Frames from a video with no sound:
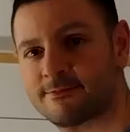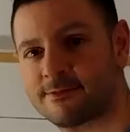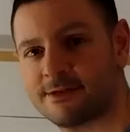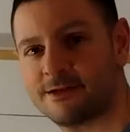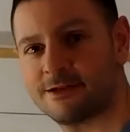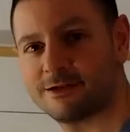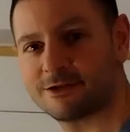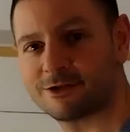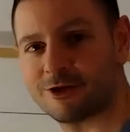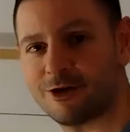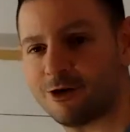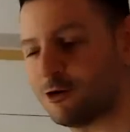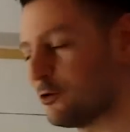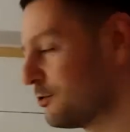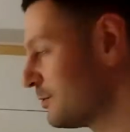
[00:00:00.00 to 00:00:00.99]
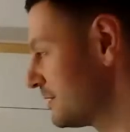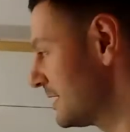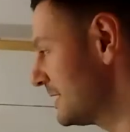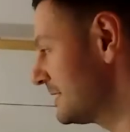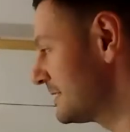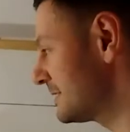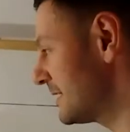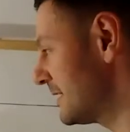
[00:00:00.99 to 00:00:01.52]
So
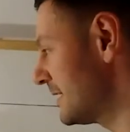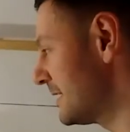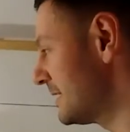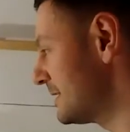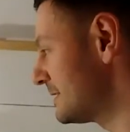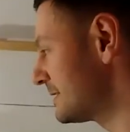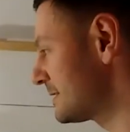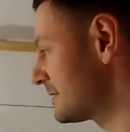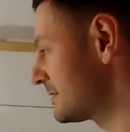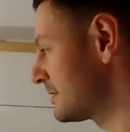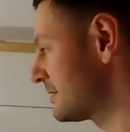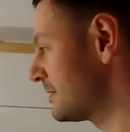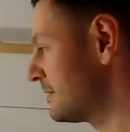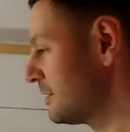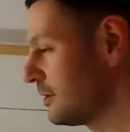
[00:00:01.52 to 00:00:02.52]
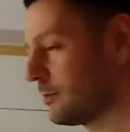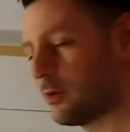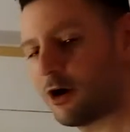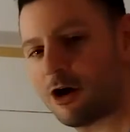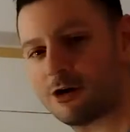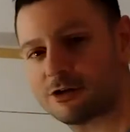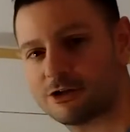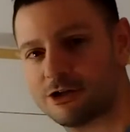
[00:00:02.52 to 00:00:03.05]
this is part
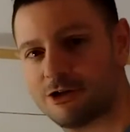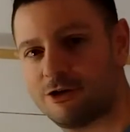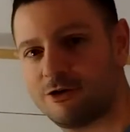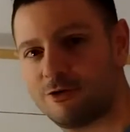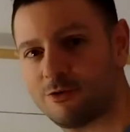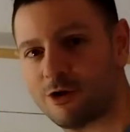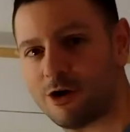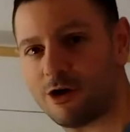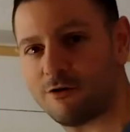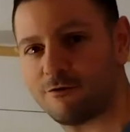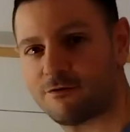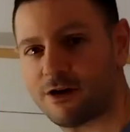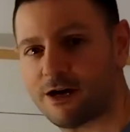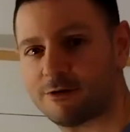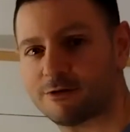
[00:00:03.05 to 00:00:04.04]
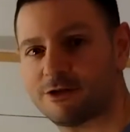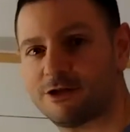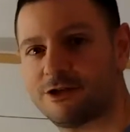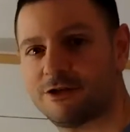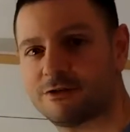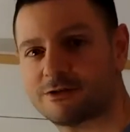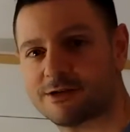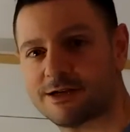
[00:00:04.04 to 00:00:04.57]
2 of how to use
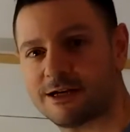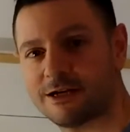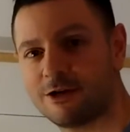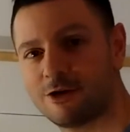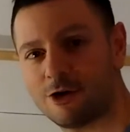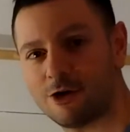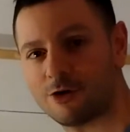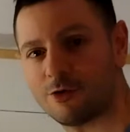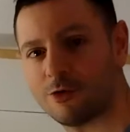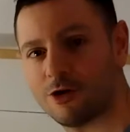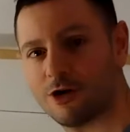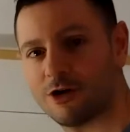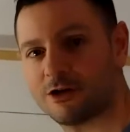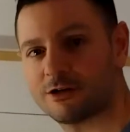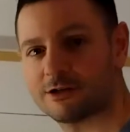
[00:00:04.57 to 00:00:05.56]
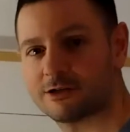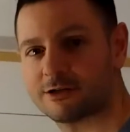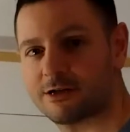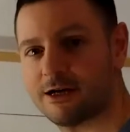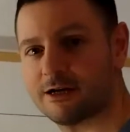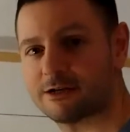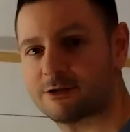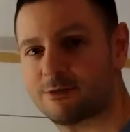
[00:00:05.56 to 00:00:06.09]
the Cookworks
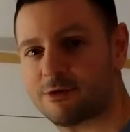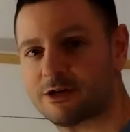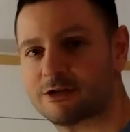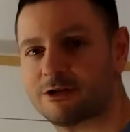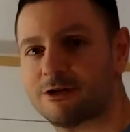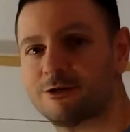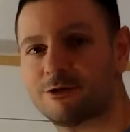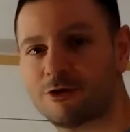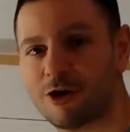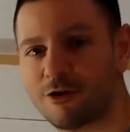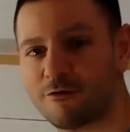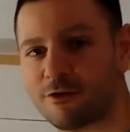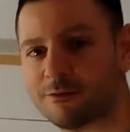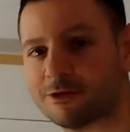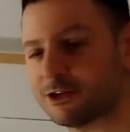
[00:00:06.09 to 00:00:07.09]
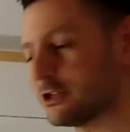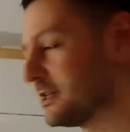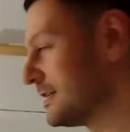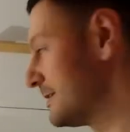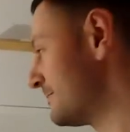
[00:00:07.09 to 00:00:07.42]
Espresso coffee machine.